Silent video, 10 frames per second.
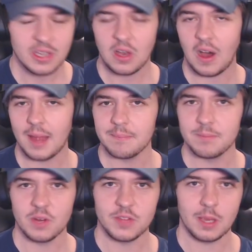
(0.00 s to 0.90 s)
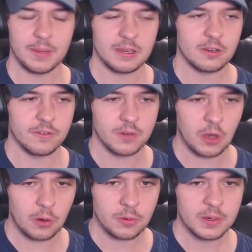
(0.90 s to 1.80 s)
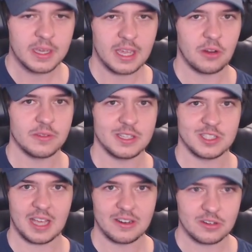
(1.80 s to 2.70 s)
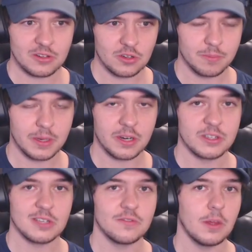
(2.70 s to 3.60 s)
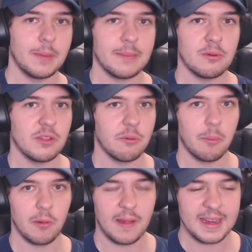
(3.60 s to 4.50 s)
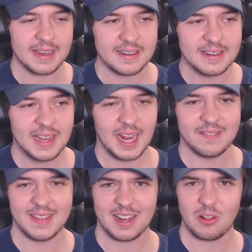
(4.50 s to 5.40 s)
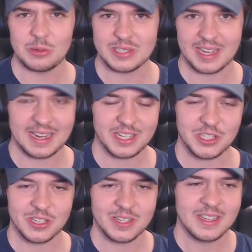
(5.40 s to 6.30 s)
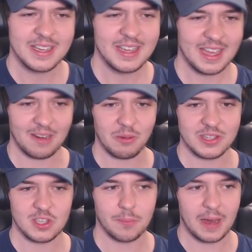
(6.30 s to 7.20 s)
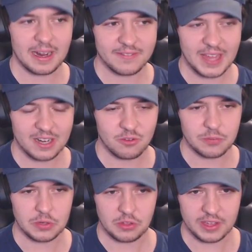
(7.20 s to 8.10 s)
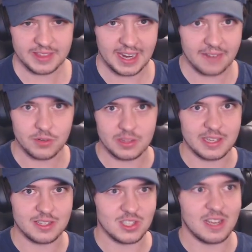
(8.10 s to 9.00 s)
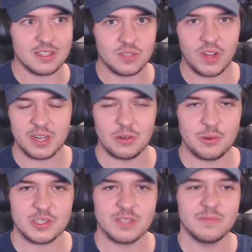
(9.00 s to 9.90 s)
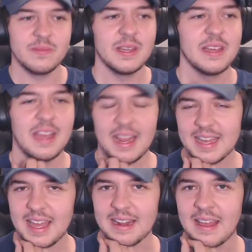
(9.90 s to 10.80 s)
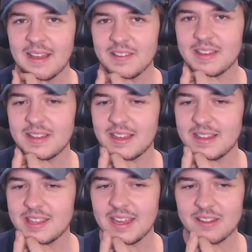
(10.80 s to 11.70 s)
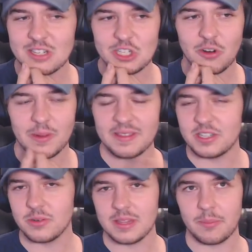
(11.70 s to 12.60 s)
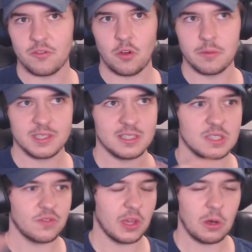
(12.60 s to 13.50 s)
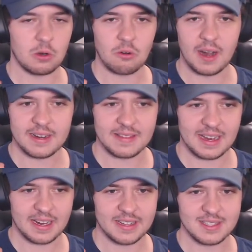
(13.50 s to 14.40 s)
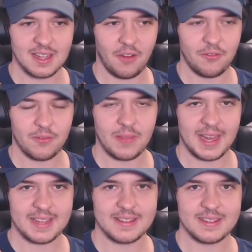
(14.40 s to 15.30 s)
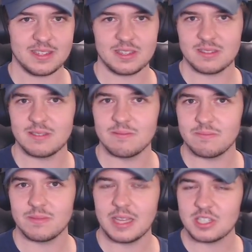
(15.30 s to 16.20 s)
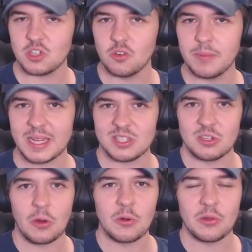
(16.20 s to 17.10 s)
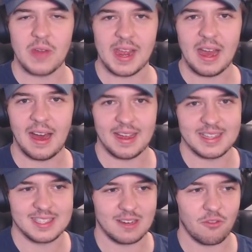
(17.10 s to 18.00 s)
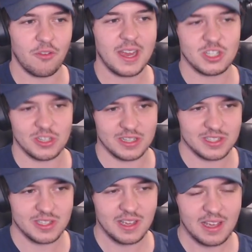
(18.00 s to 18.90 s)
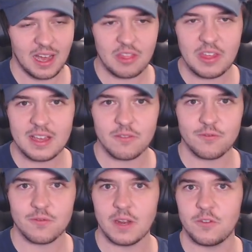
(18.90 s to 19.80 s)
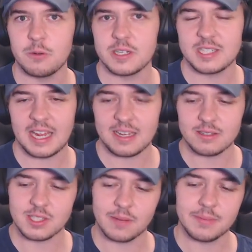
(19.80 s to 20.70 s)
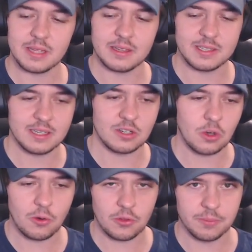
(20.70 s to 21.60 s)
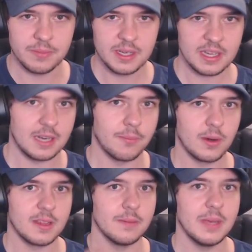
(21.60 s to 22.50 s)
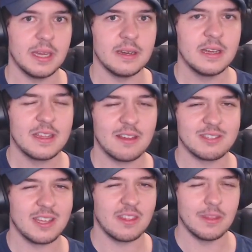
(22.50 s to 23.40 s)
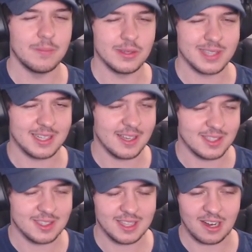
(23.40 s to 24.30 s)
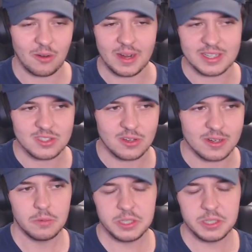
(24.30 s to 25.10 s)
I'm of the opinion of no. It only sounded good because of the people that were playing it and their close connection. And once you're part of that group, you think that everything sounds fucking awesome. And again, at the end of the show, when they're doing their performances whole grade and that kind of stuff, like, their schoolmates know who they are. It's infectious. I think if you were to take somebody that didn't know them and to bring them in, they would say that the music doesn't sound quite as good.